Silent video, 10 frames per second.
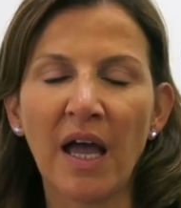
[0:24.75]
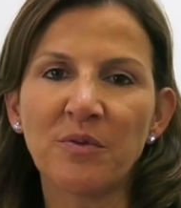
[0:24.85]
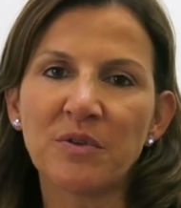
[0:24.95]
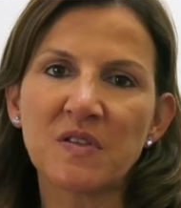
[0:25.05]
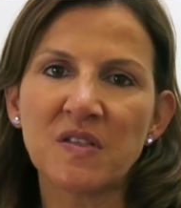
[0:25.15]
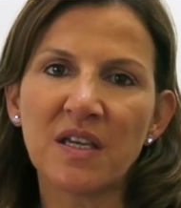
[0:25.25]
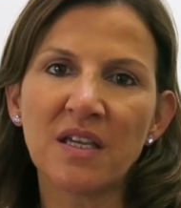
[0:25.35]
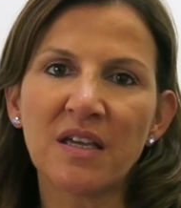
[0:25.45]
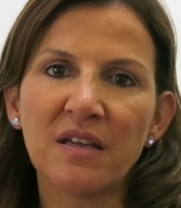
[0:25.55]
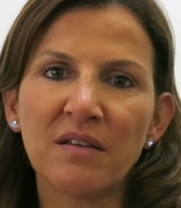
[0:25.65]
I would
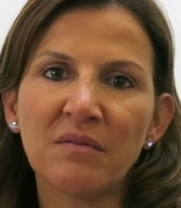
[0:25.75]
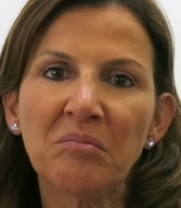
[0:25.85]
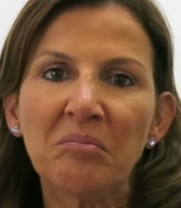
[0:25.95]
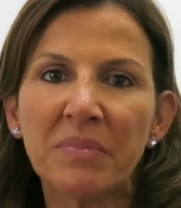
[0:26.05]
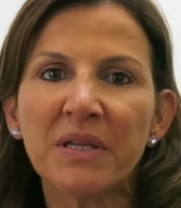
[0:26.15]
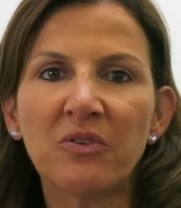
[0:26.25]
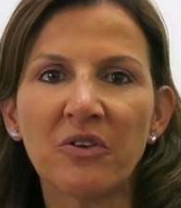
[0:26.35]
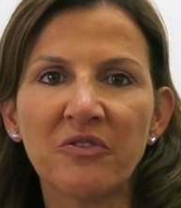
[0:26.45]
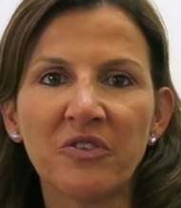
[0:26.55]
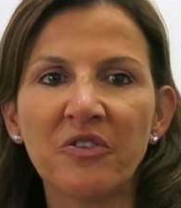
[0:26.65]
say, a bit
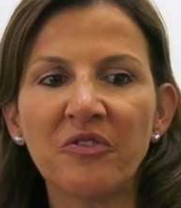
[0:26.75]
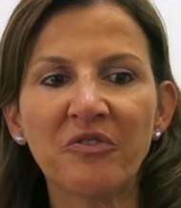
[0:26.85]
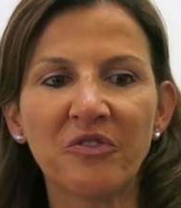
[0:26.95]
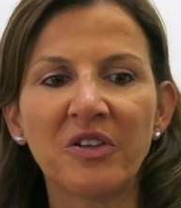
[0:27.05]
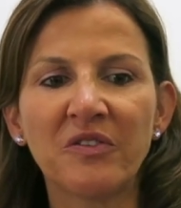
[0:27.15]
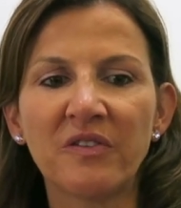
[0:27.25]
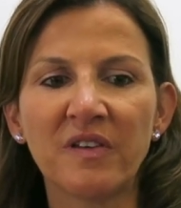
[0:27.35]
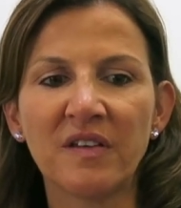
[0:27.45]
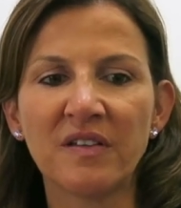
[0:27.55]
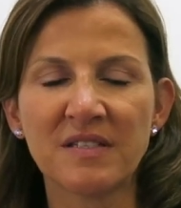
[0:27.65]
of a different
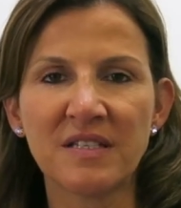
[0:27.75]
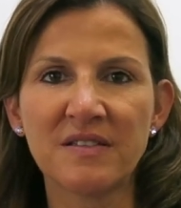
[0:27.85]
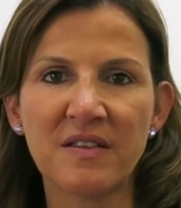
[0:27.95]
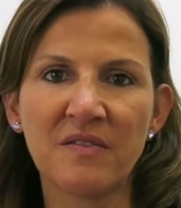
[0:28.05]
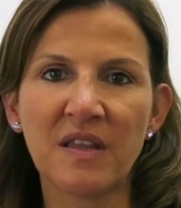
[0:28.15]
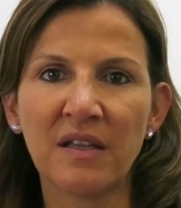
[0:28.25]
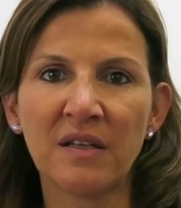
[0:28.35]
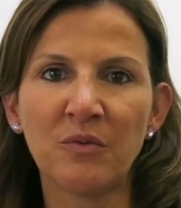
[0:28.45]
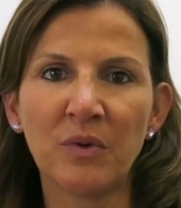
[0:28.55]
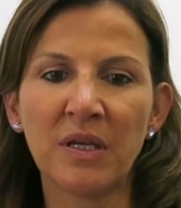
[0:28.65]
season
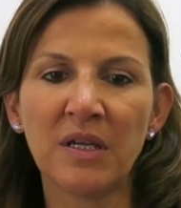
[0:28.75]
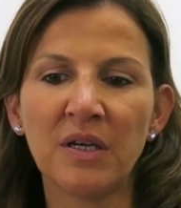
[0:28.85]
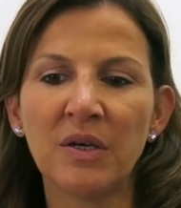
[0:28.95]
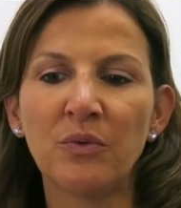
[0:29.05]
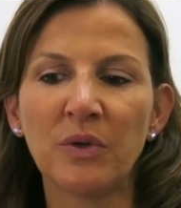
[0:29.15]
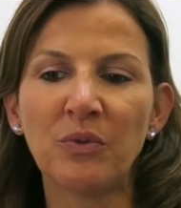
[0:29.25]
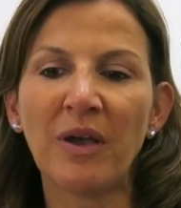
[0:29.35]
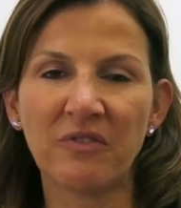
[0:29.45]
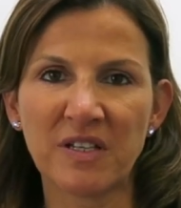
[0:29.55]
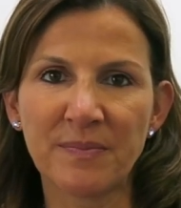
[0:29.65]
than what we
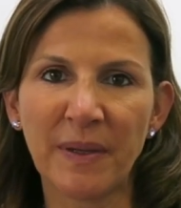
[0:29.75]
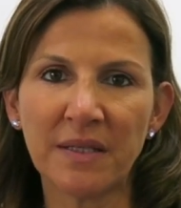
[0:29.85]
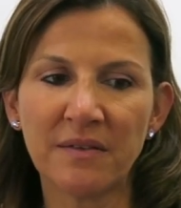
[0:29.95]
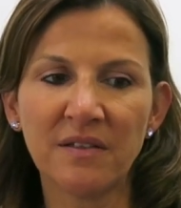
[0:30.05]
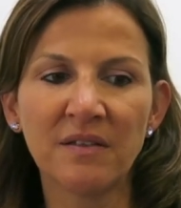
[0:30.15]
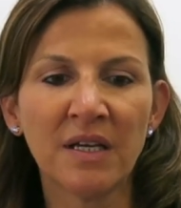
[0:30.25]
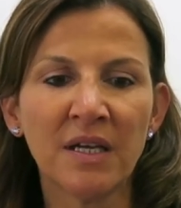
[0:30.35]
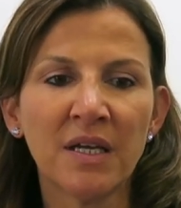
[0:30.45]
have expected.